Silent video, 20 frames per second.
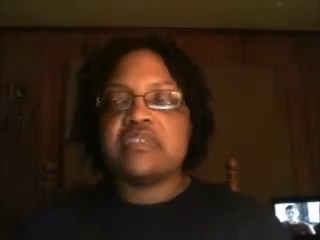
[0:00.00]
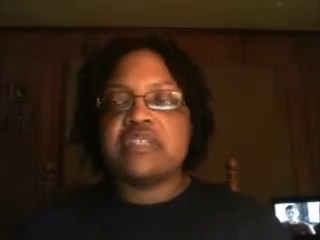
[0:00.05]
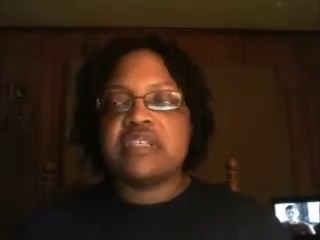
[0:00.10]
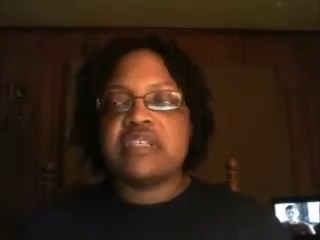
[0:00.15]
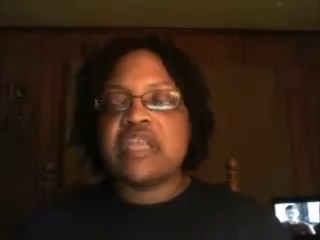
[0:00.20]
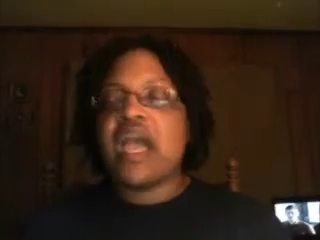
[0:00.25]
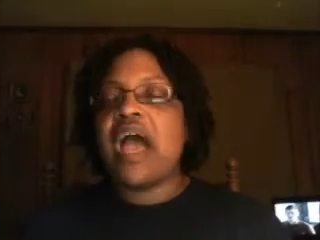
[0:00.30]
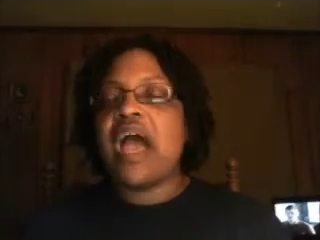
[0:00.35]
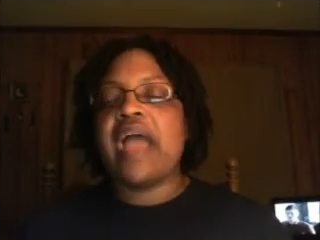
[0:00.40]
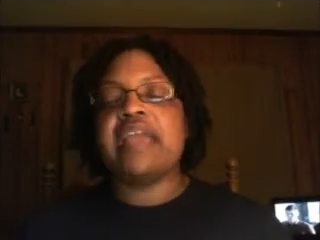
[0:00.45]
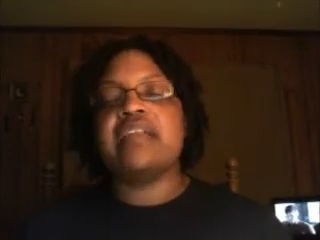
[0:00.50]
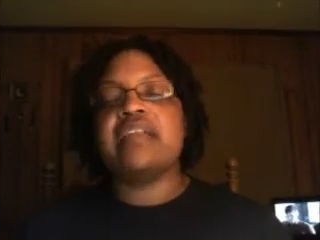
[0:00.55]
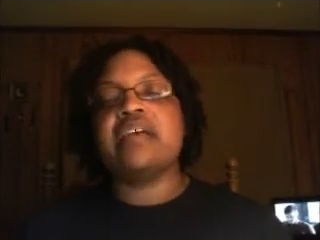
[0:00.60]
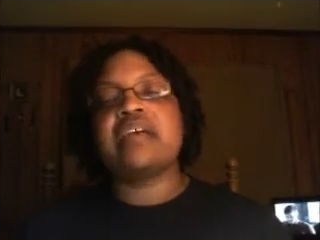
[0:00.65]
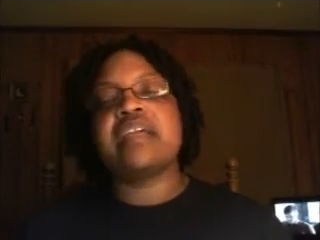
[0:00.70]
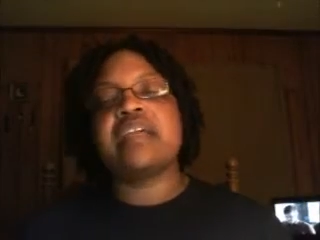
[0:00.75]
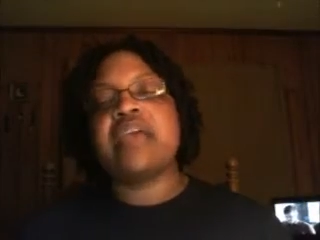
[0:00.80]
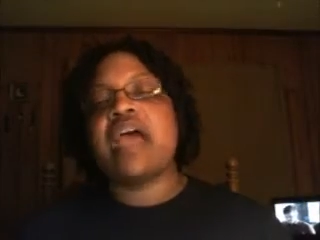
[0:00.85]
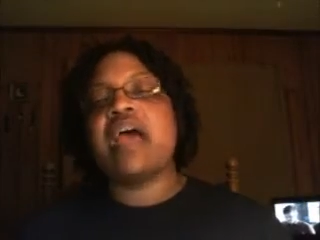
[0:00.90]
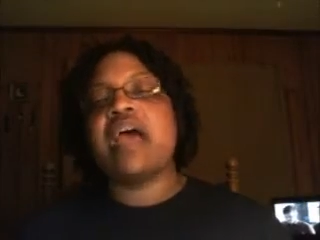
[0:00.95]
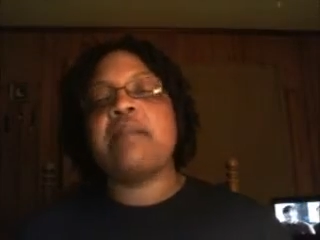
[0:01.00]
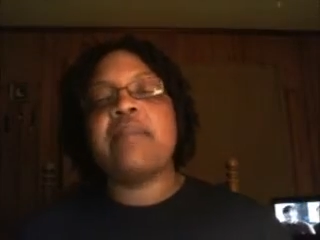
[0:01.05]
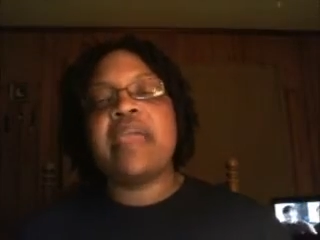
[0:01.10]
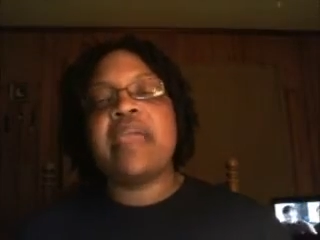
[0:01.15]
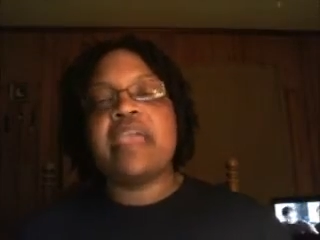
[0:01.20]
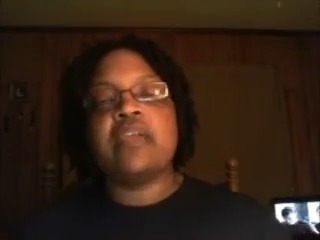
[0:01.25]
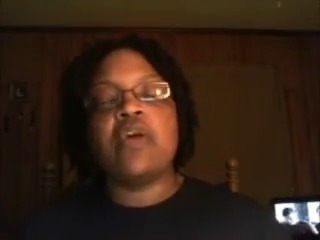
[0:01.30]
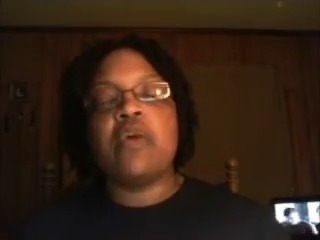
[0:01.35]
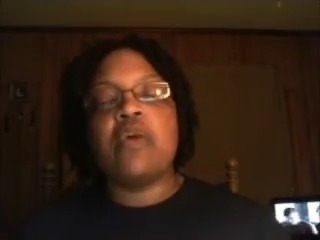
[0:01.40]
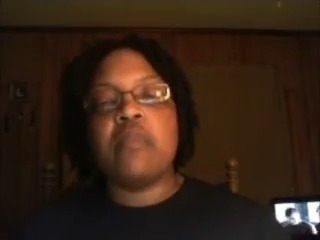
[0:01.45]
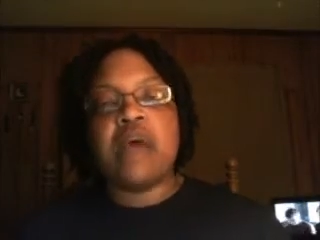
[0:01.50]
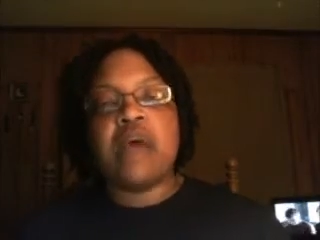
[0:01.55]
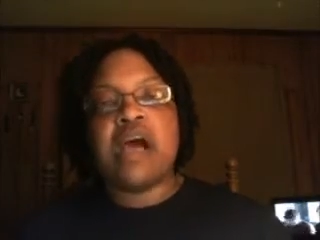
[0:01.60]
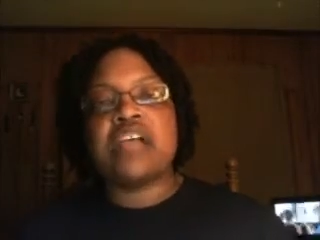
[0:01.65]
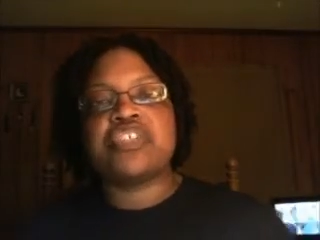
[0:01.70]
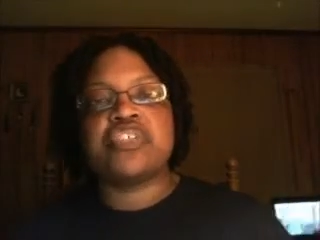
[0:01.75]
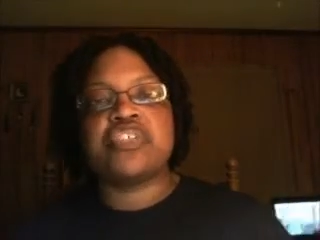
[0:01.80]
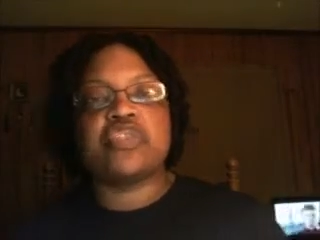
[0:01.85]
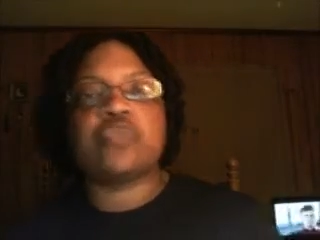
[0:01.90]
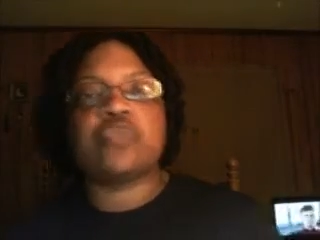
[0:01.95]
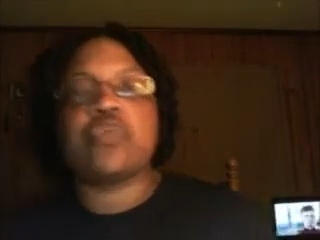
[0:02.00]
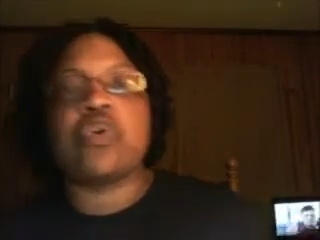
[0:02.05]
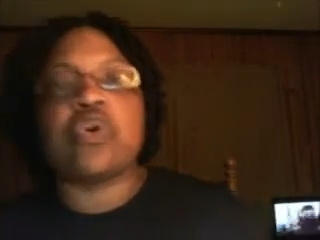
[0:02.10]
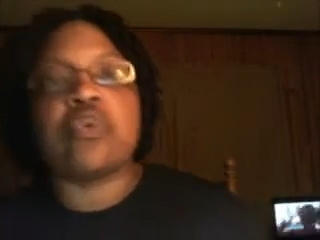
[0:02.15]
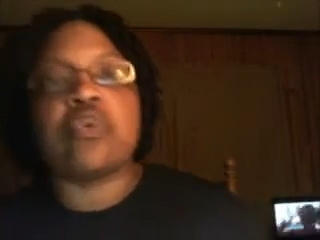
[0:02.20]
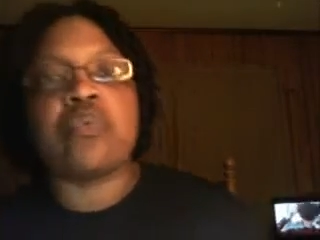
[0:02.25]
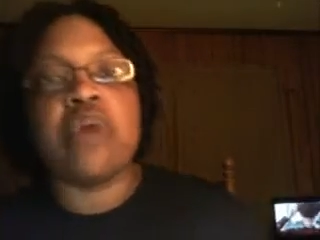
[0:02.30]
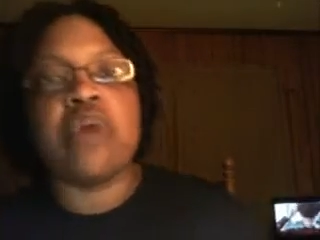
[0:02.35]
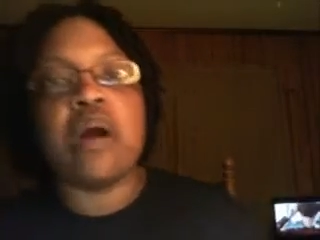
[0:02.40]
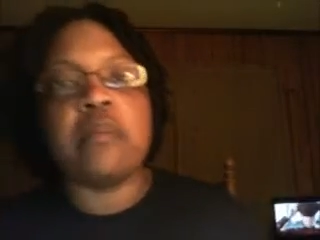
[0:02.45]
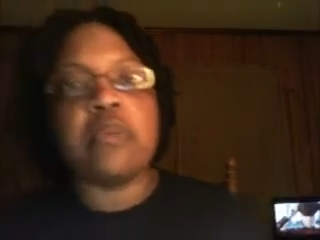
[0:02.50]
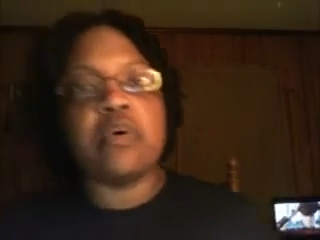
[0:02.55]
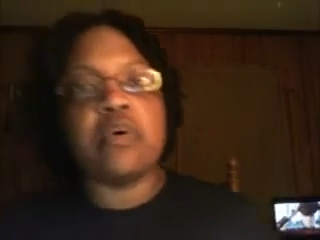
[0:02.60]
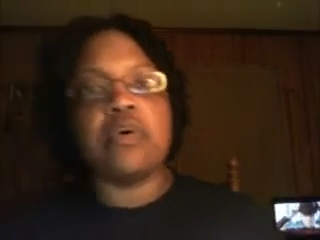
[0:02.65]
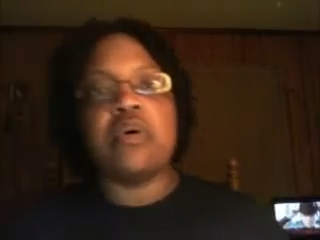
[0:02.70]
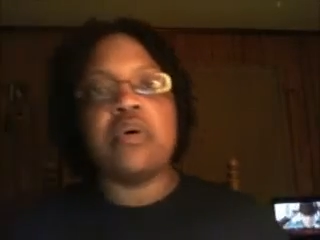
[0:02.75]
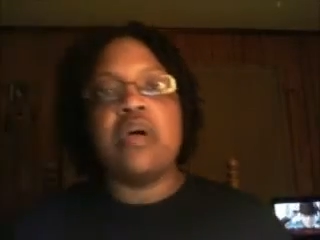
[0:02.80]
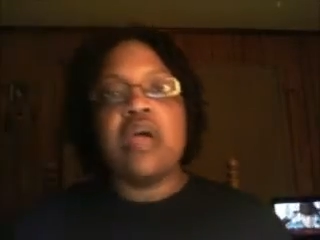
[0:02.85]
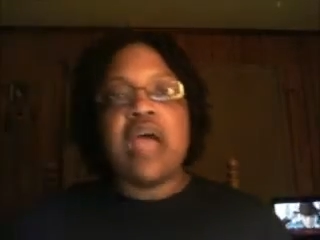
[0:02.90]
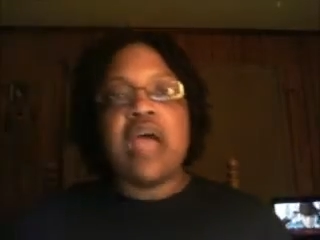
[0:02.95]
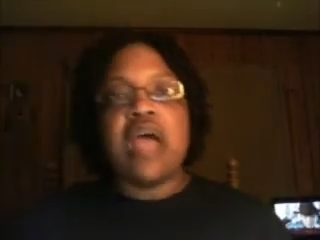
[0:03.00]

Kind of paying homage to the Royal Rumble.